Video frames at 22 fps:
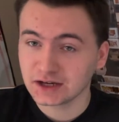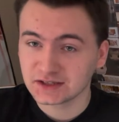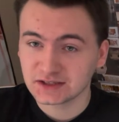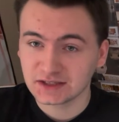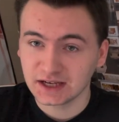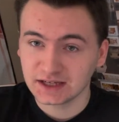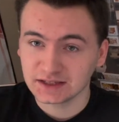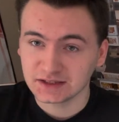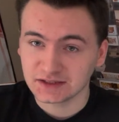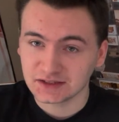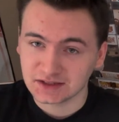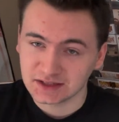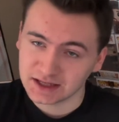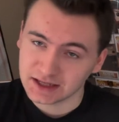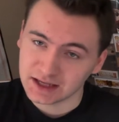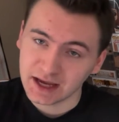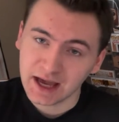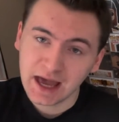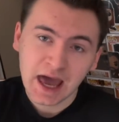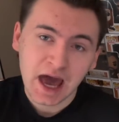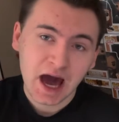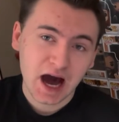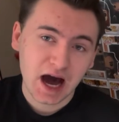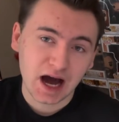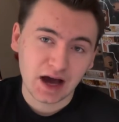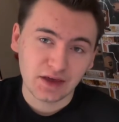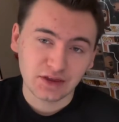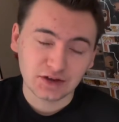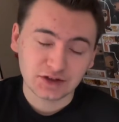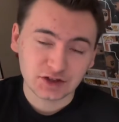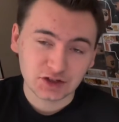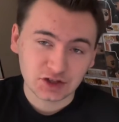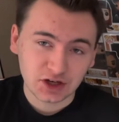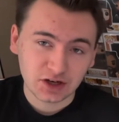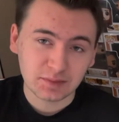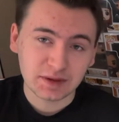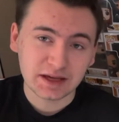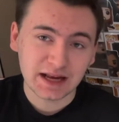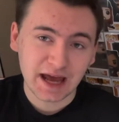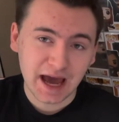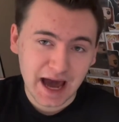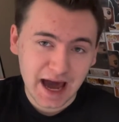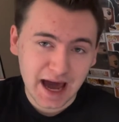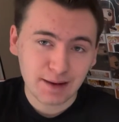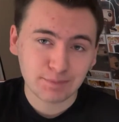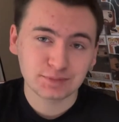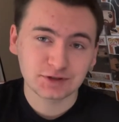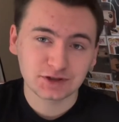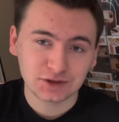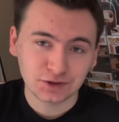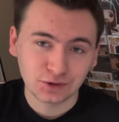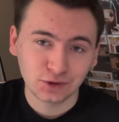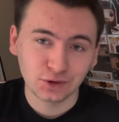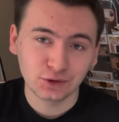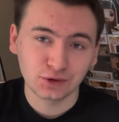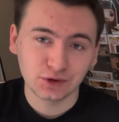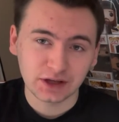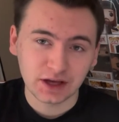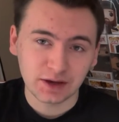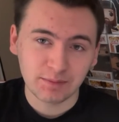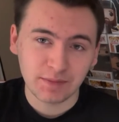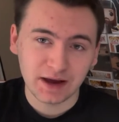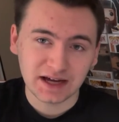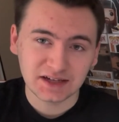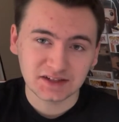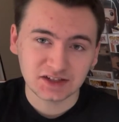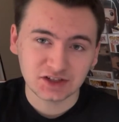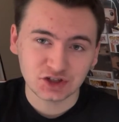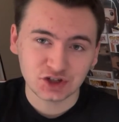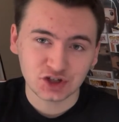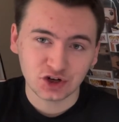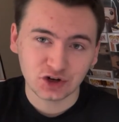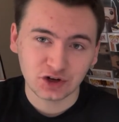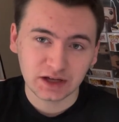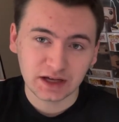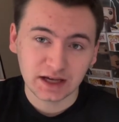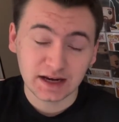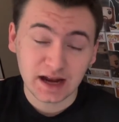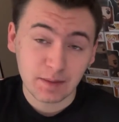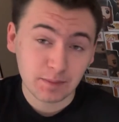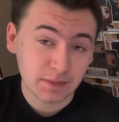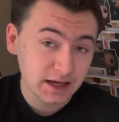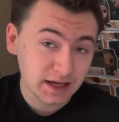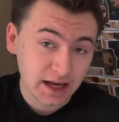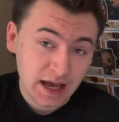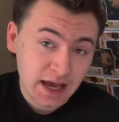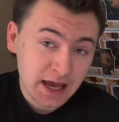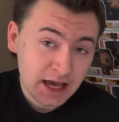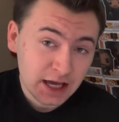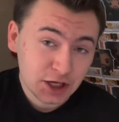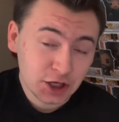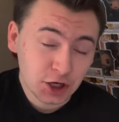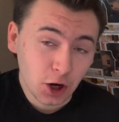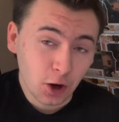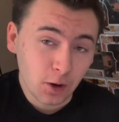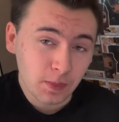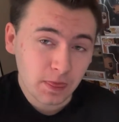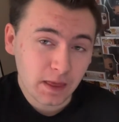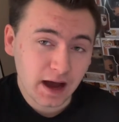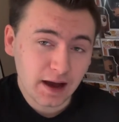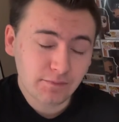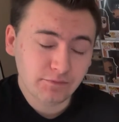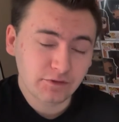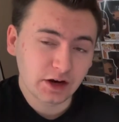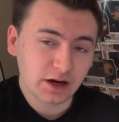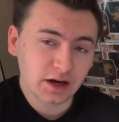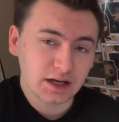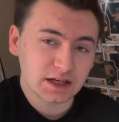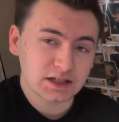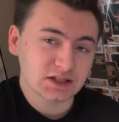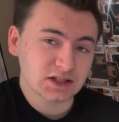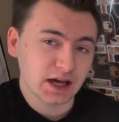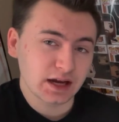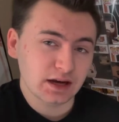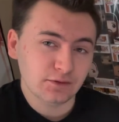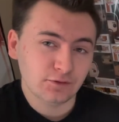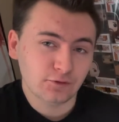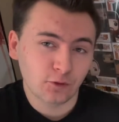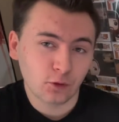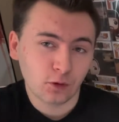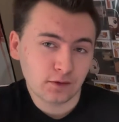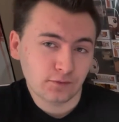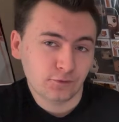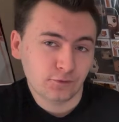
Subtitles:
excited to see. This is going to be an absolutely amazing journey, and I mean, you know, I'm very excited for